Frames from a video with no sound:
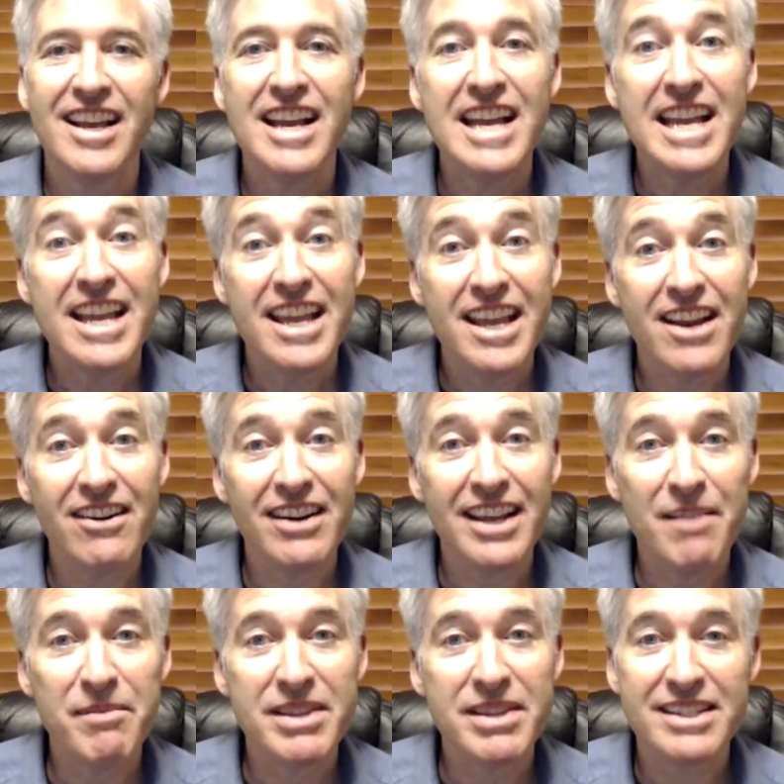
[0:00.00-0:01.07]
Here I am in the
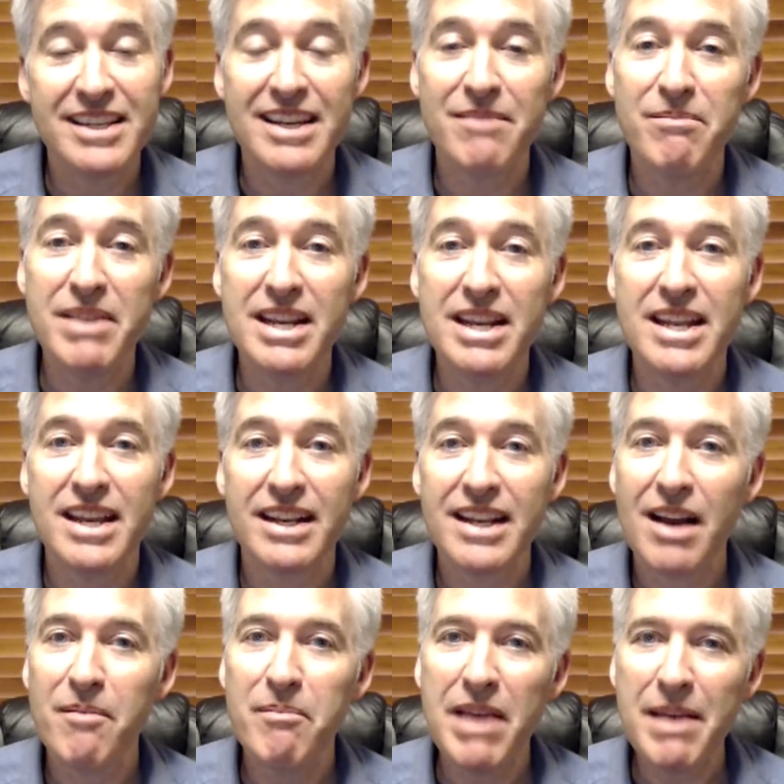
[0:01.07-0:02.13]
team meeting. Now
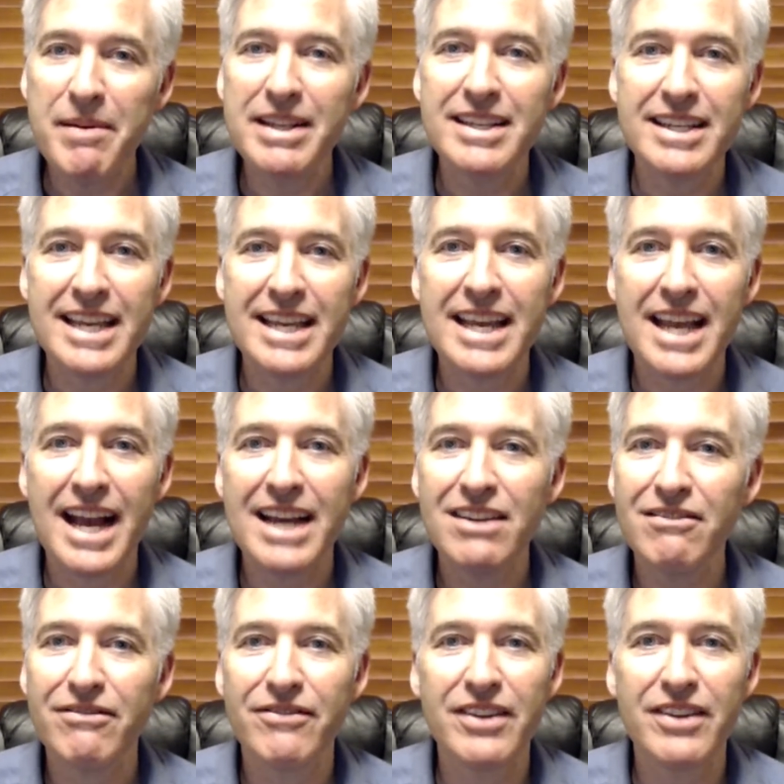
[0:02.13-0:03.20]
maybe today I don't
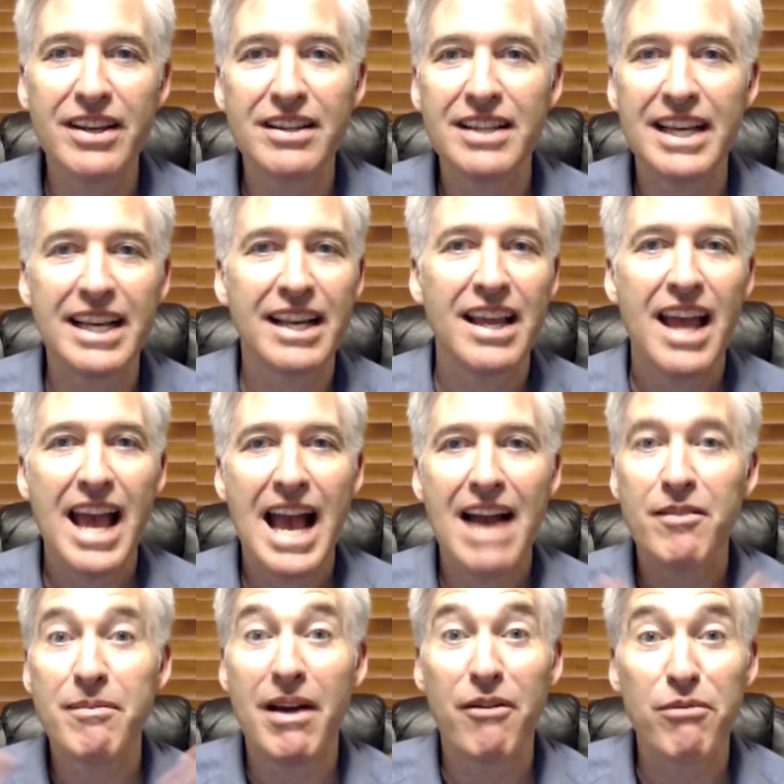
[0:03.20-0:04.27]
feel like having my
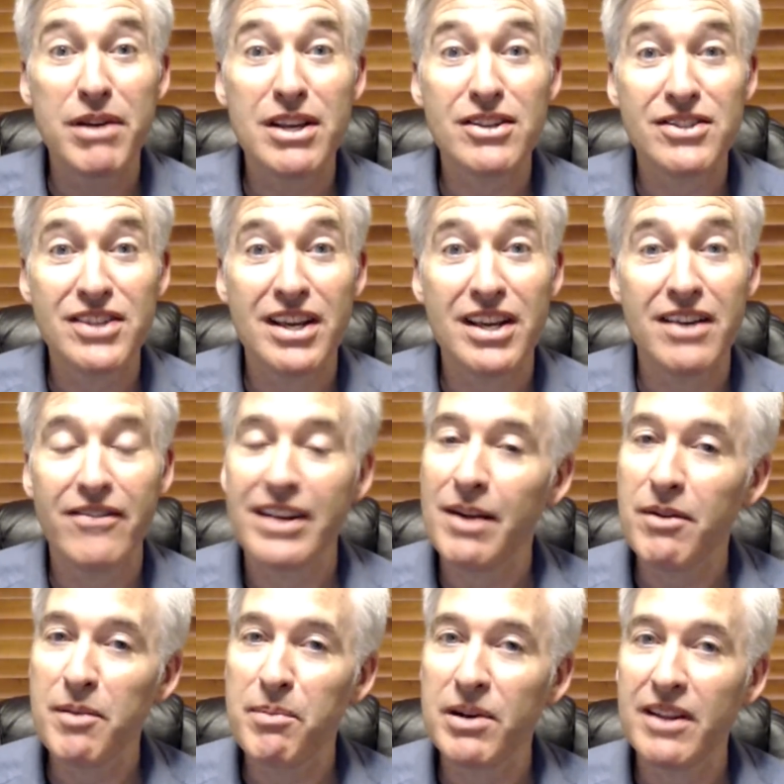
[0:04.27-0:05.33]
real self and I want to put
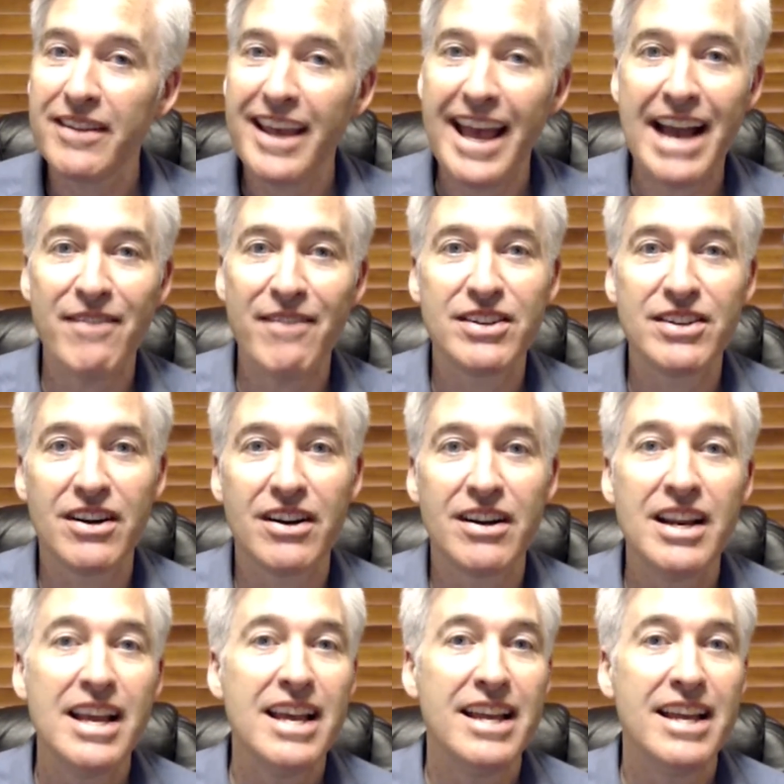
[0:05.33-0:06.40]
on the avatar
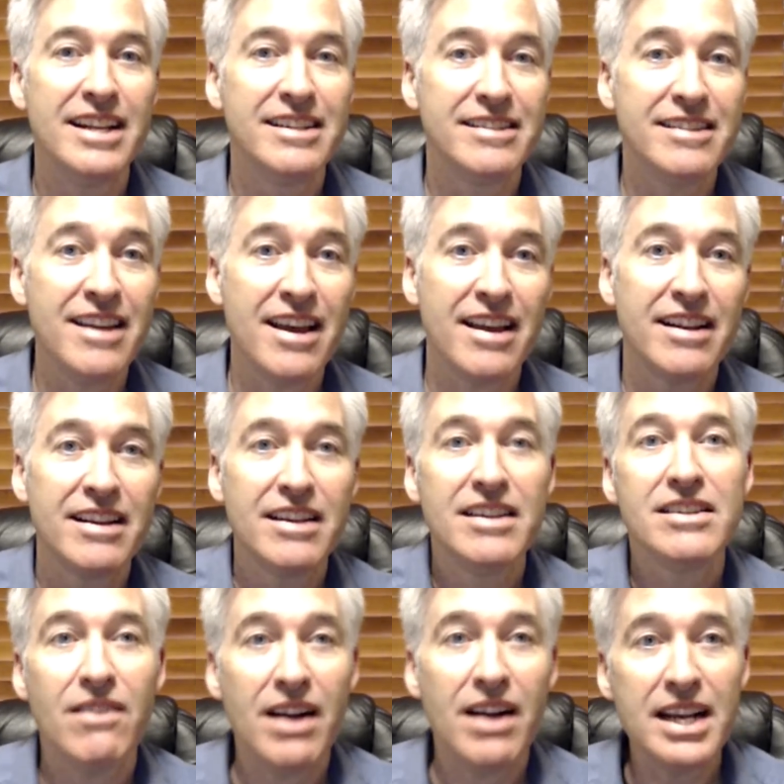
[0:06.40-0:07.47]
instead. So
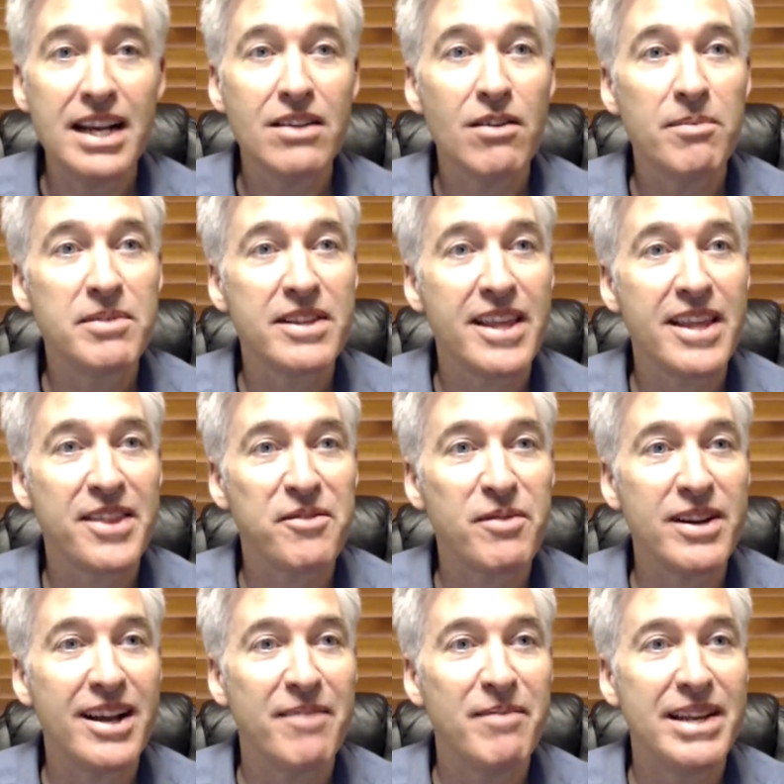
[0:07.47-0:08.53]
I'm going to go up to the three dot
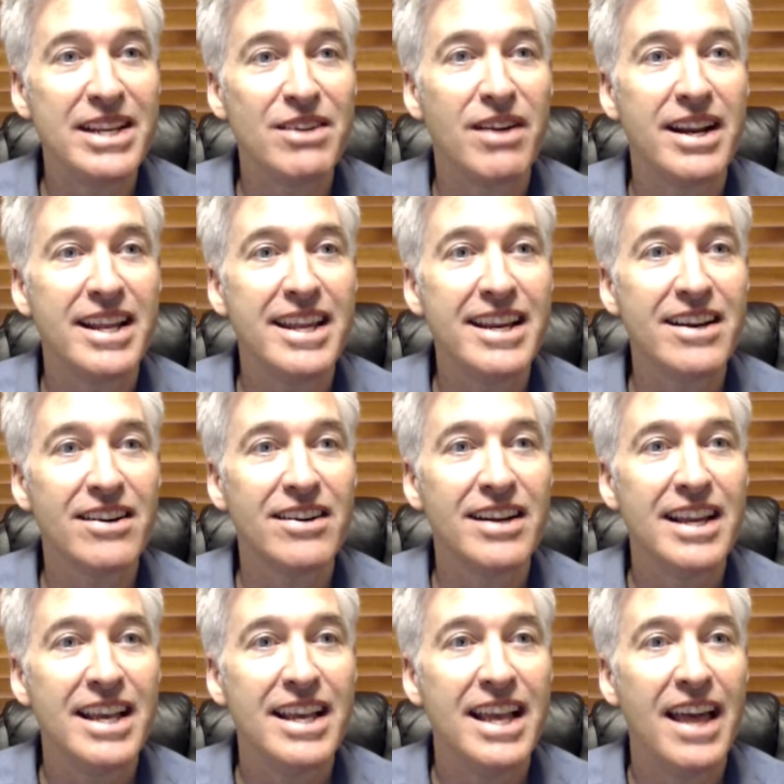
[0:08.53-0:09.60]
menu right here,
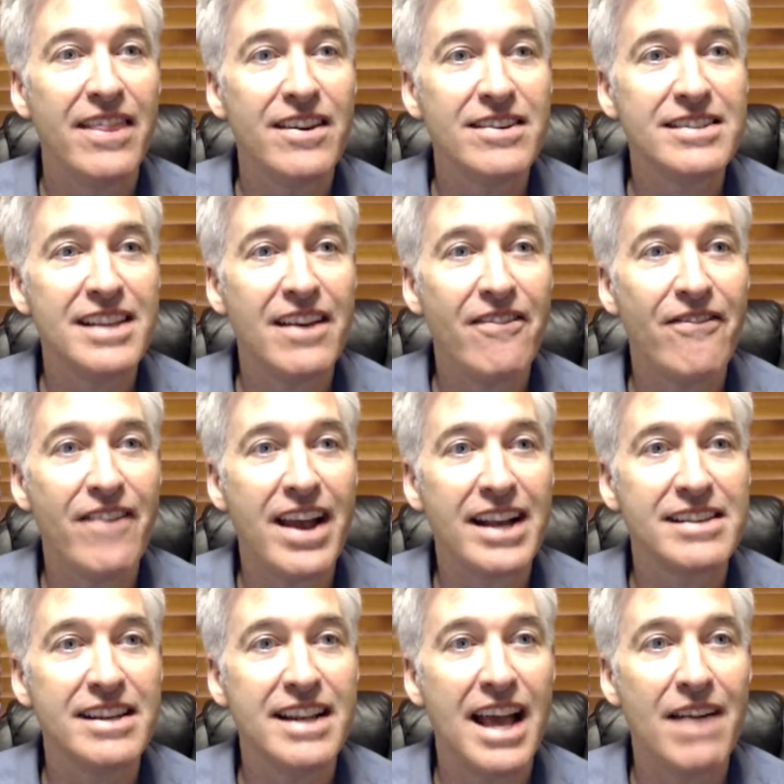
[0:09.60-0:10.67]
and there's effects and
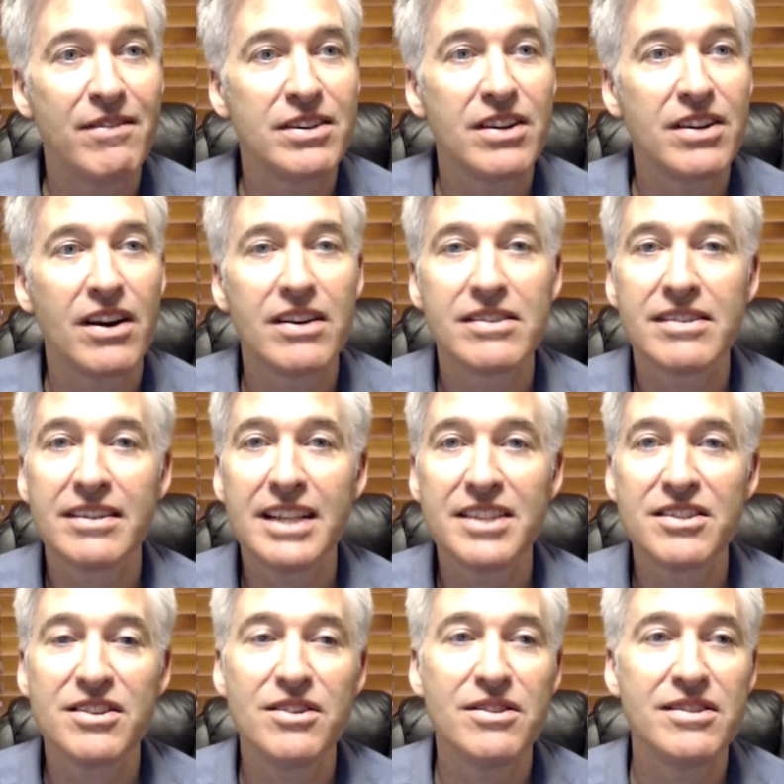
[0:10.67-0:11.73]
avatars, and let's
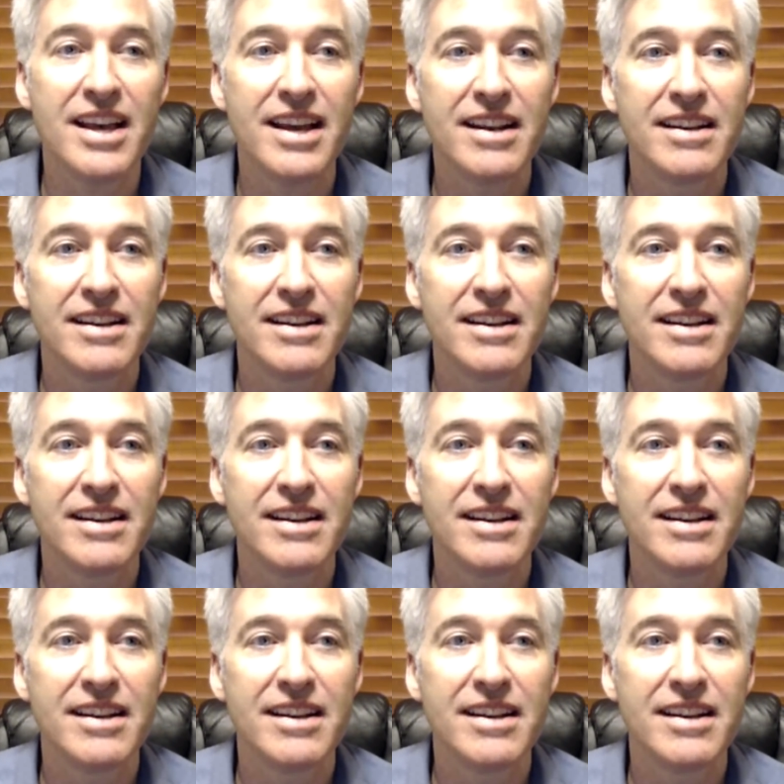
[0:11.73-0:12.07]
choose that.